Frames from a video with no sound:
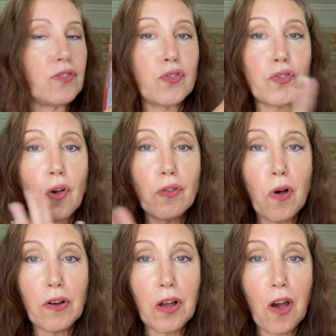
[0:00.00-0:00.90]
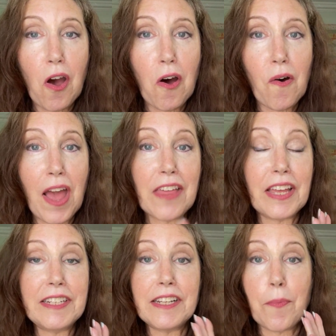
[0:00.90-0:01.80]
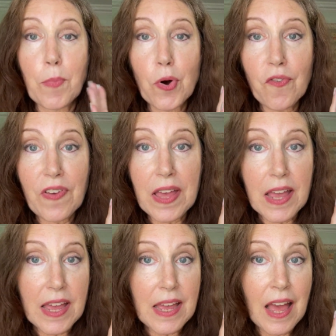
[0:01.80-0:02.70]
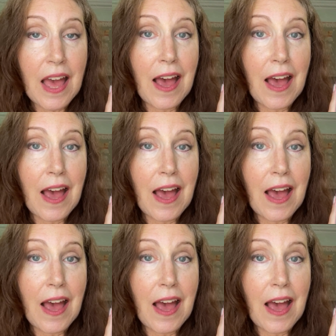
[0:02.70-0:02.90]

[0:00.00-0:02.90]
so long ago and they did a movie,